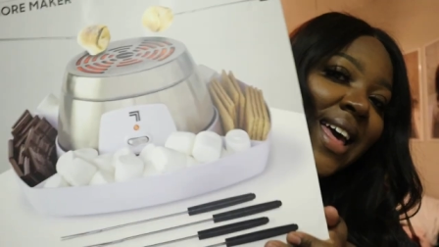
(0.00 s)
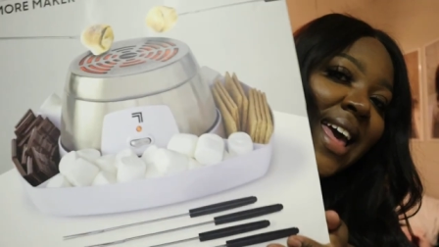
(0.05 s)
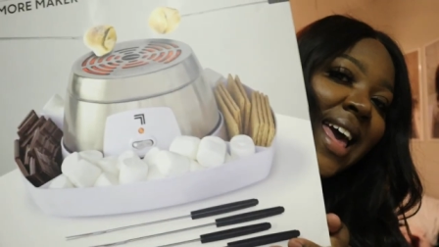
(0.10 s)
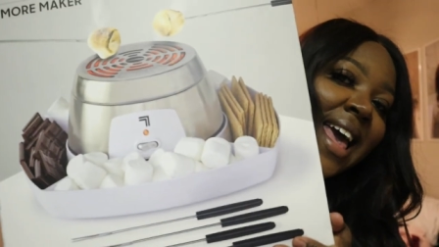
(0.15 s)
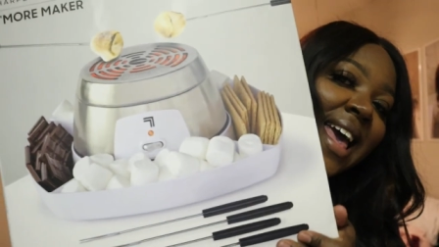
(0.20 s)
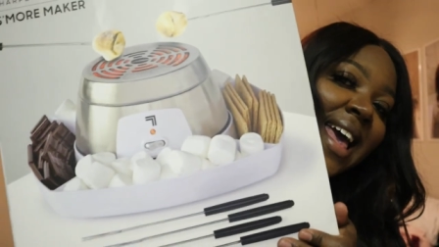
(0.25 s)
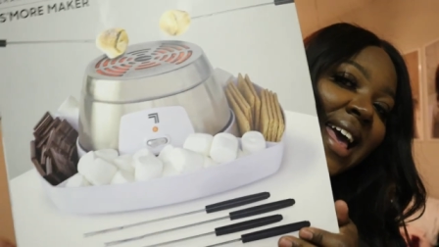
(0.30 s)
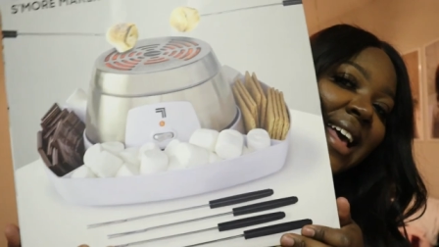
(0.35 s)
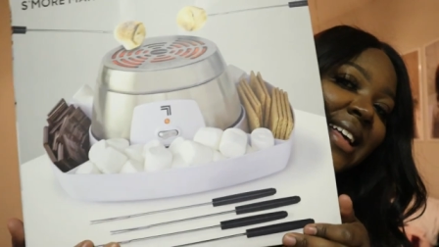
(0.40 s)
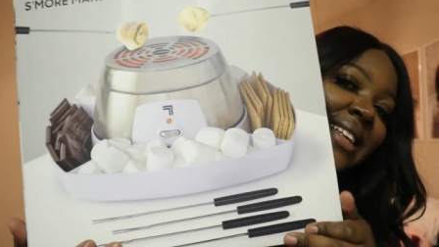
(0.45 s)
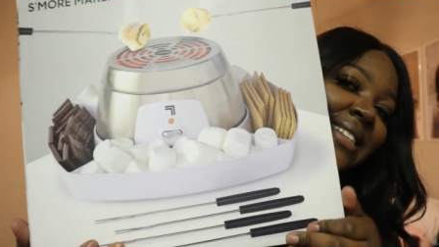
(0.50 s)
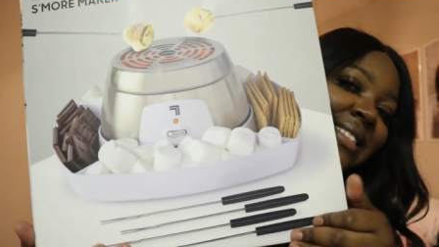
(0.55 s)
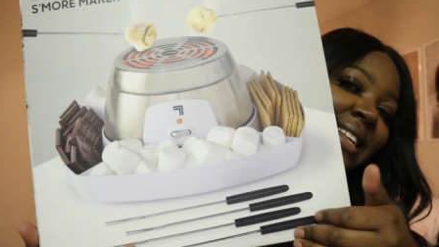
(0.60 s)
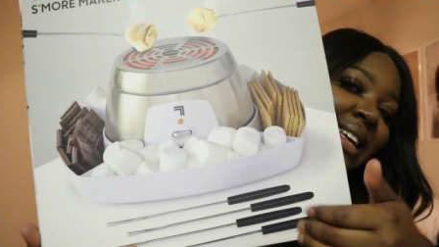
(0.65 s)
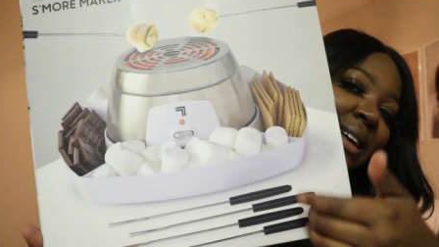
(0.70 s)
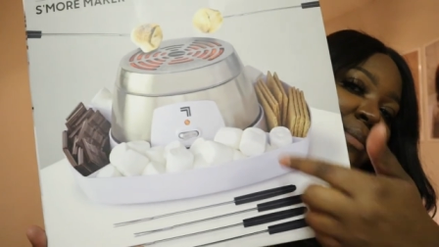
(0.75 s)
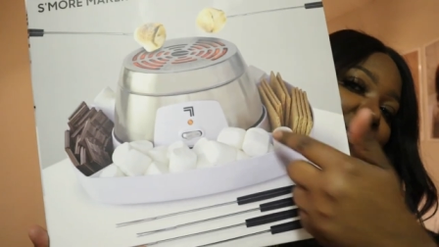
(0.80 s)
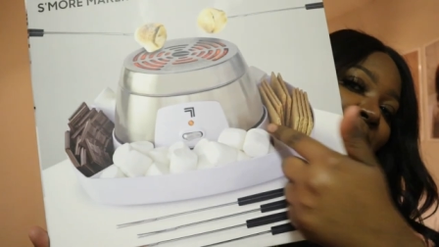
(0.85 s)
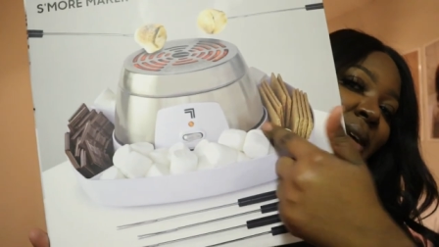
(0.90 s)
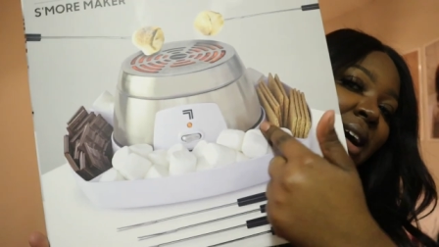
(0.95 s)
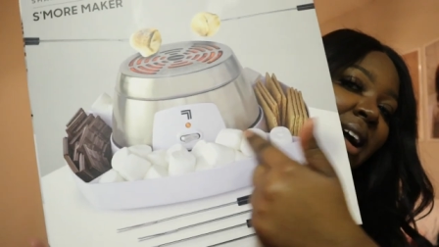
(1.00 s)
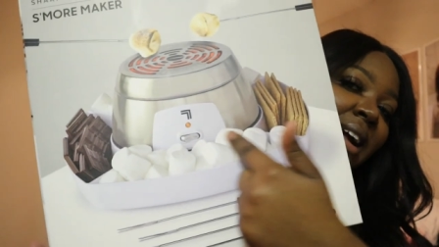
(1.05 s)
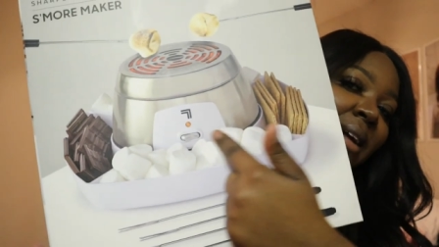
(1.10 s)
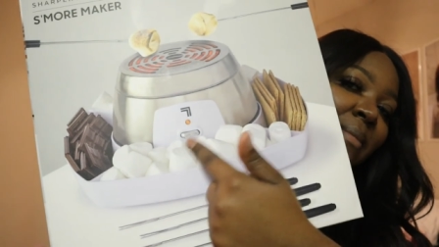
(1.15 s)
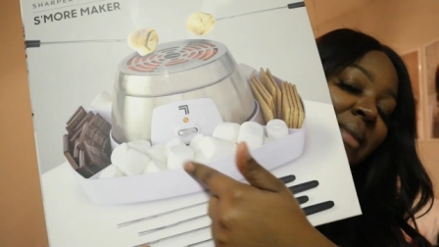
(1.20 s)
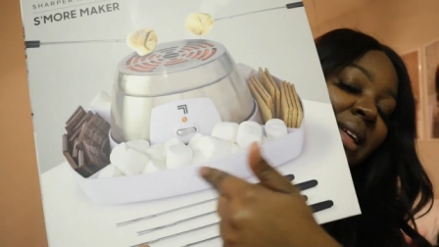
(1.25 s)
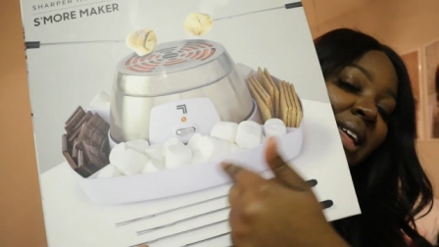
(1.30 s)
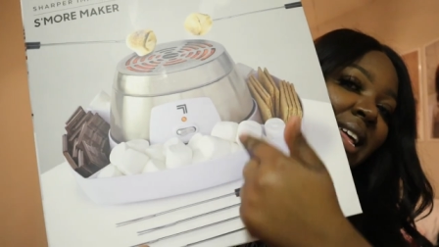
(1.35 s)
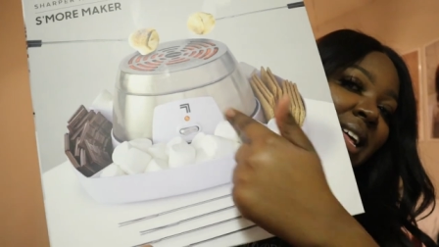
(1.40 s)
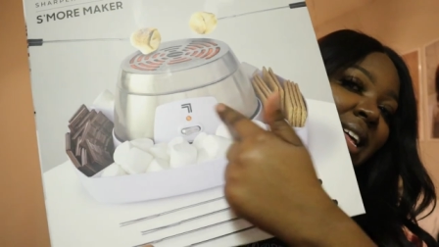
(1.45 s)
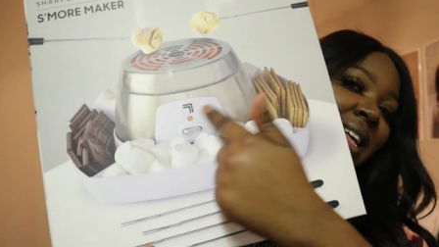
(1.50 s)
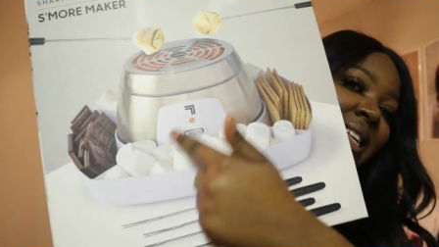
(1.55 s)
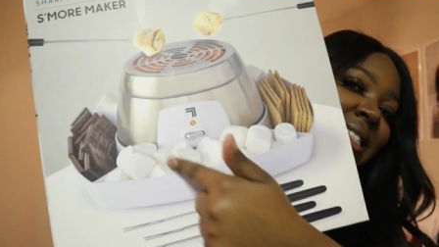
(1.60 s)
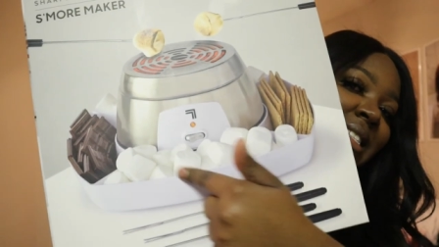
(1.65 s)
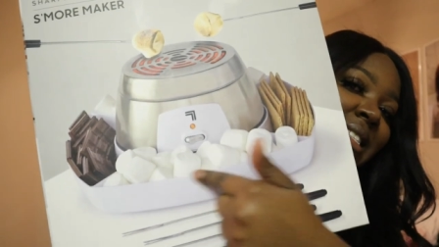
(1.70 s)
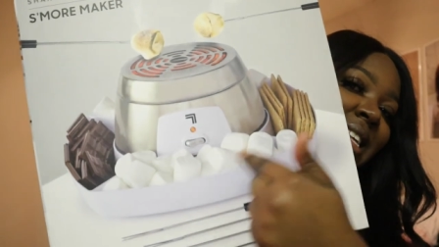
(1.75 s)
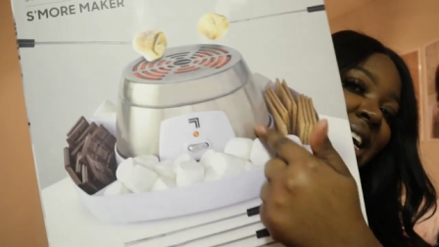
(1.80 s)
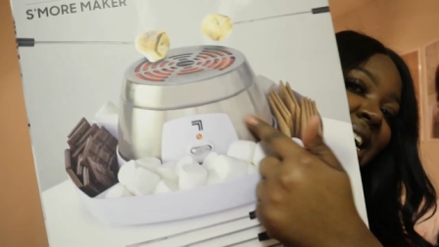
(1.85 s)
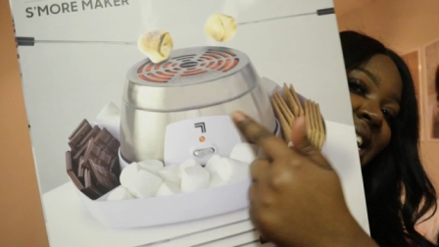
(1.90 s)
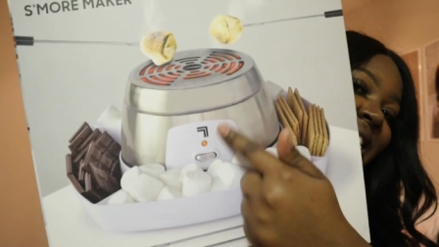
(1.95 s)
it has
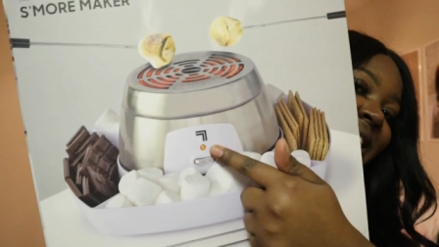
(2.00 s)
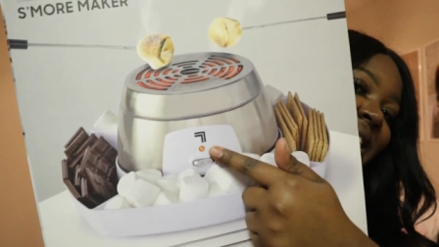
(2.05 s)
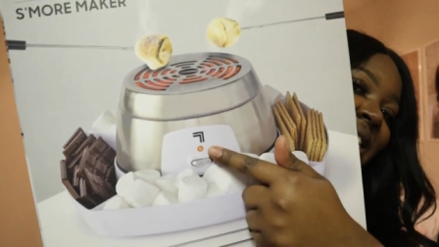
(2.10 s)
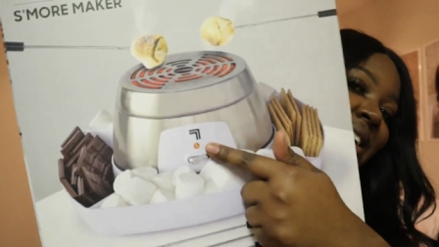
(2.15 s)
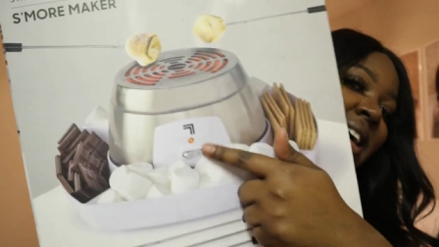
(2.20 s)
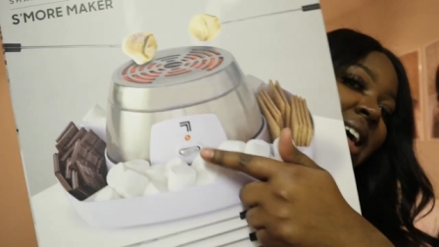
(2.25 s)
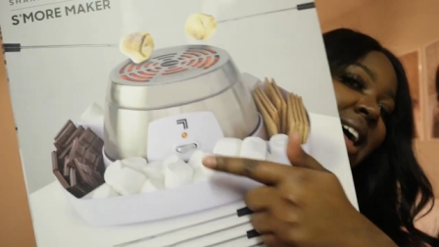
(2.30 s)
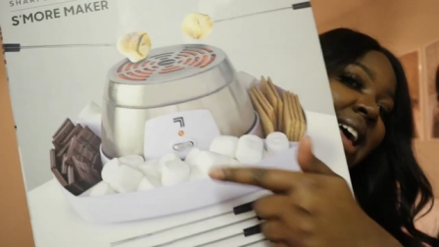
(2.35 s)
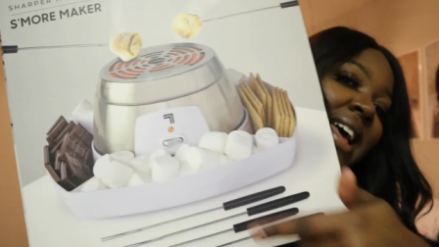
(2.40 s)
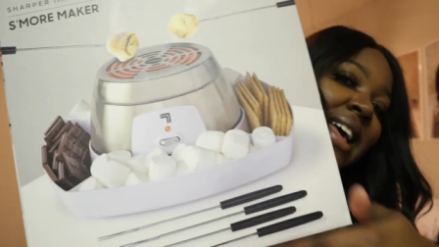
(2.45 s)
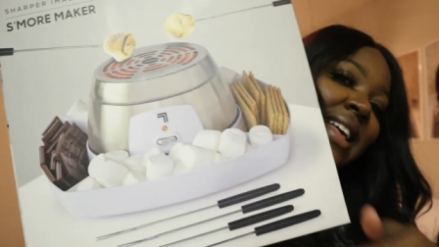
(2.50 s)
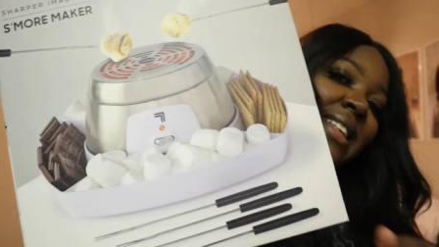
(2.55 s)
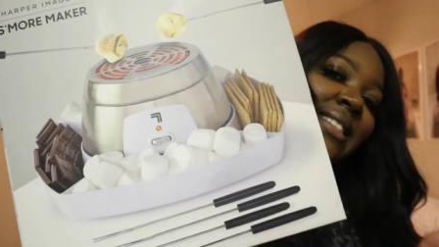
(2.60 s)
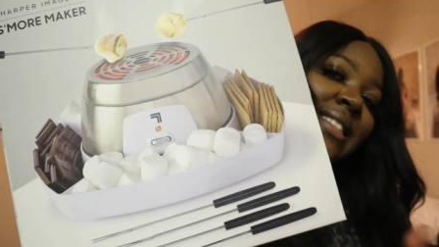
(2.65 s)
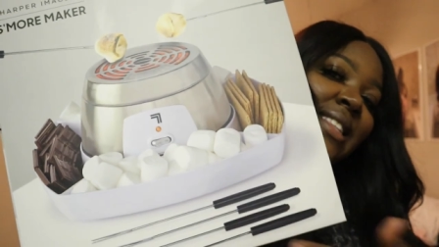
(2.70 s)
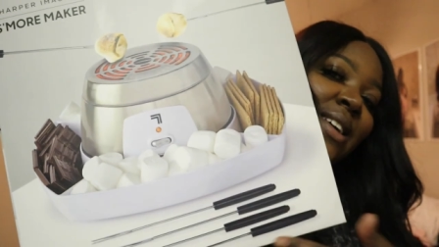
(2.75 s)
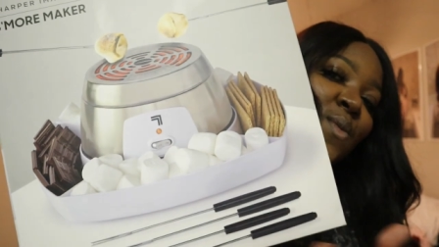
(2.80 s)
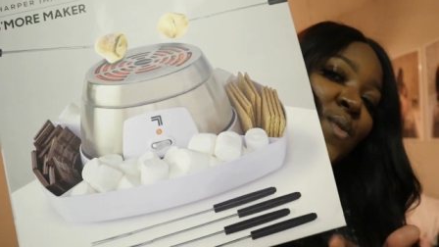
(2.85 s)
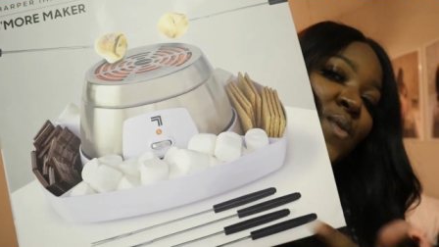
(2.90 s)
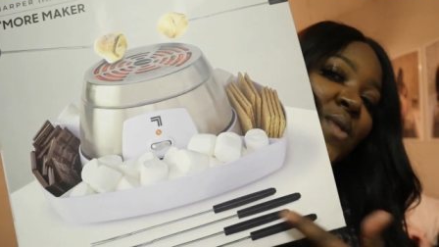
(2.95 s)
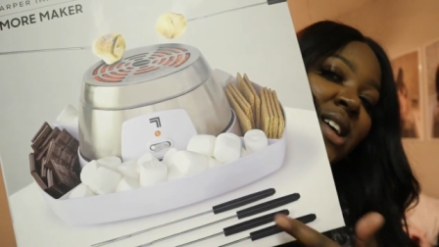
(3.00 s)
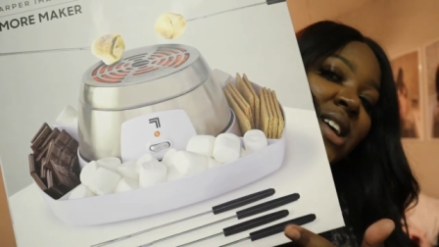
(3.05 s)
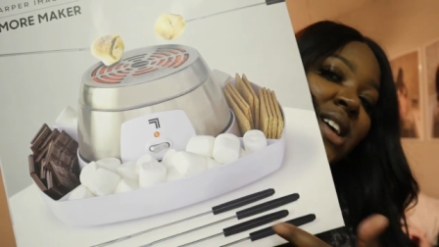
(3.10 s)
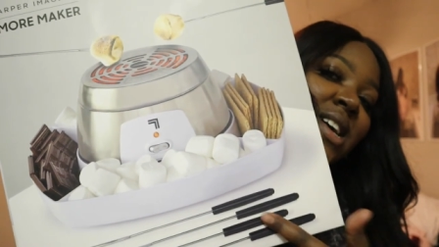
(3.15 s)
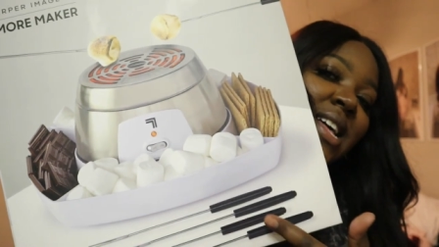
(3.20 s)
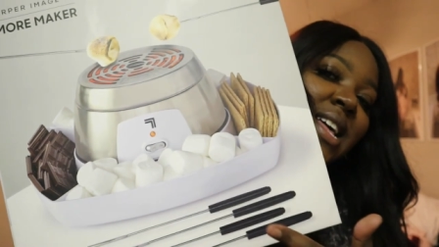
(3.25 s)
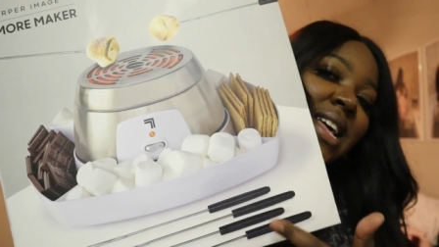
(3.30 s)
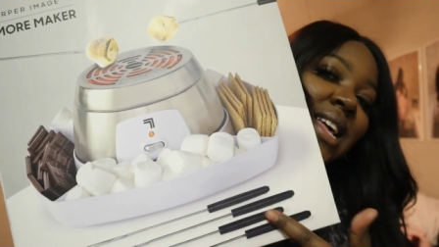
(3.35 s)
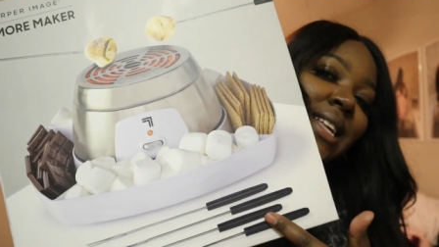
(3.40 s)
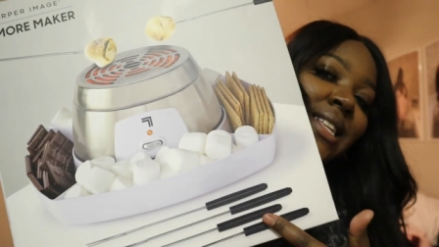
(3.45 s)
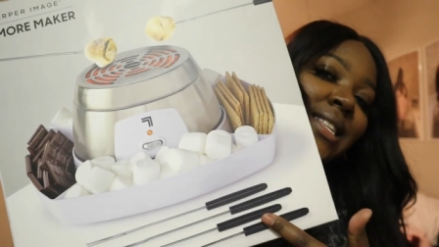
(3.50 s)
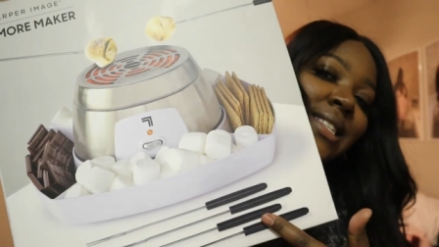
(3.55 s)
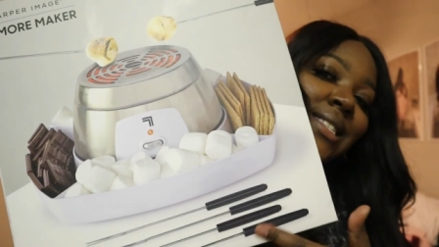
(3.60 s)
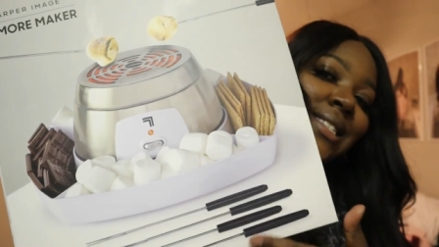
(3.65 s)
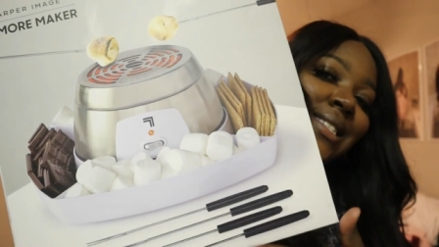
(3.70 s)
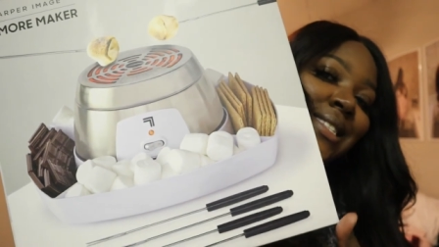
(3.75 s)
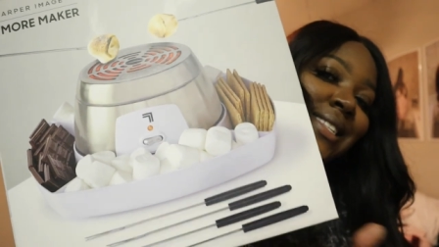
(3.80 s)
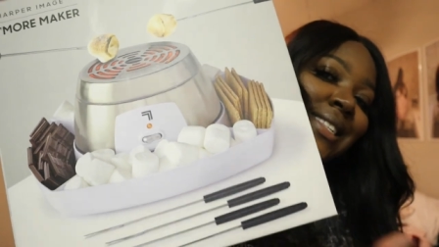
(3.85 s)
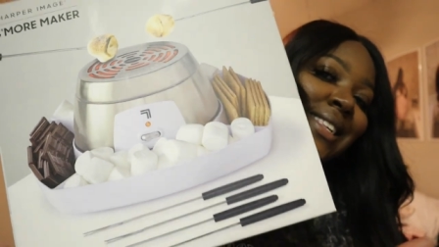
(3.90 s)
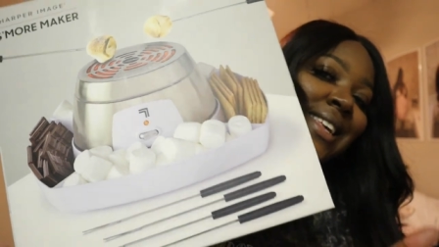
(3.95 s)
compartments. It also has the
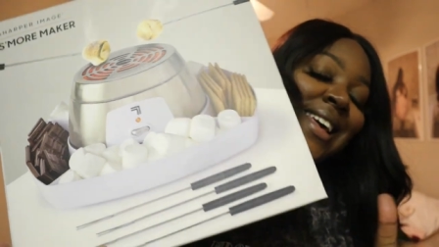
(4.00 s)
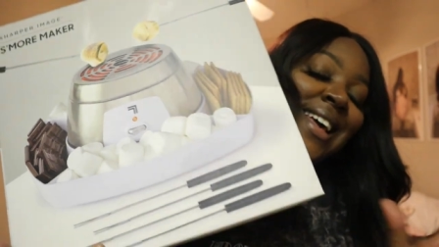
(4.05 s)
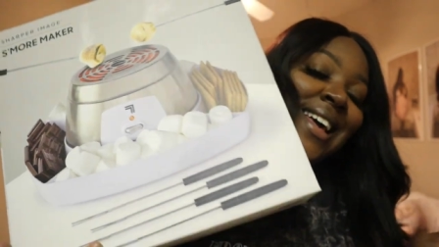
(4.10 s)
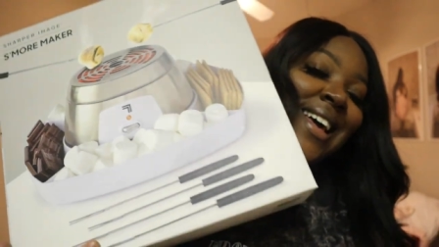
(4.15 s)
wands.